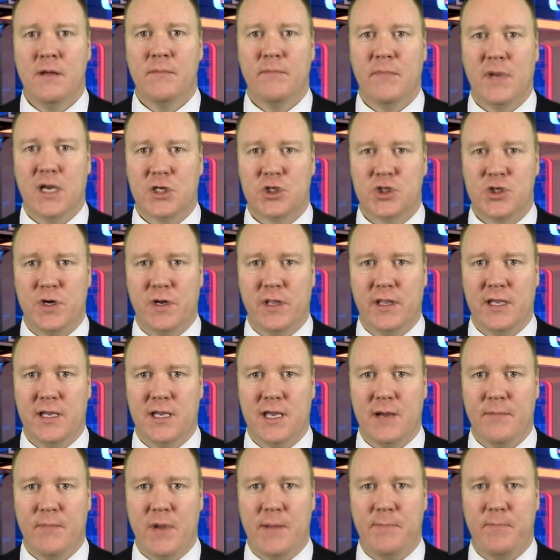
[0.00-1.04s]
Make sure that you
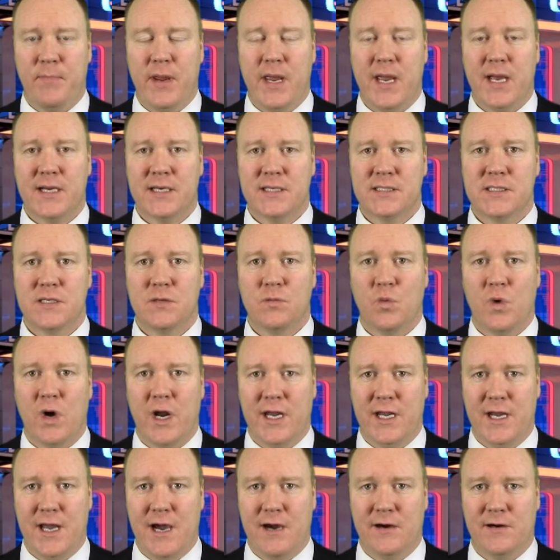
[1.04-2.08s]
get my picks
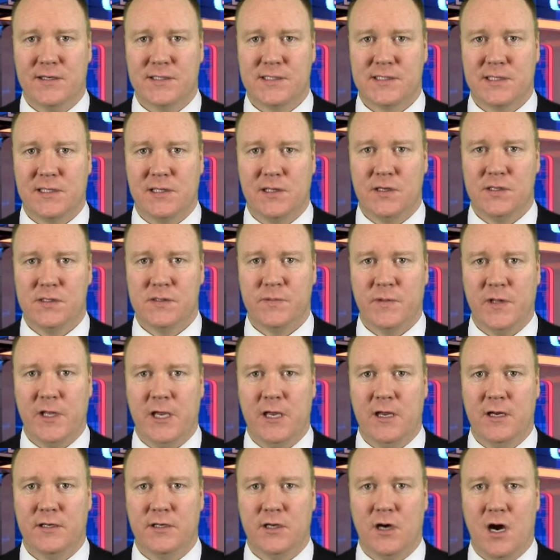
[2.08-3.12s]
right now
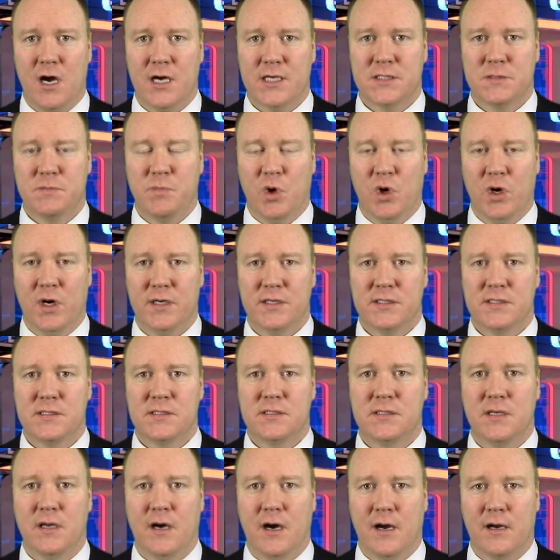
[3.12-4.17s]
exclusively at
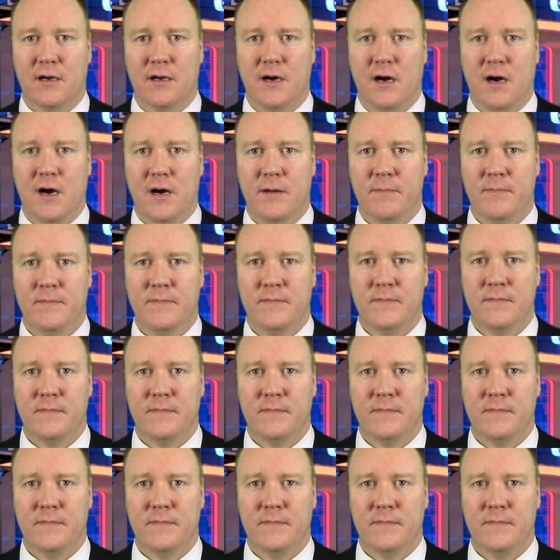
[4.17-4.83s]
DocSports.com.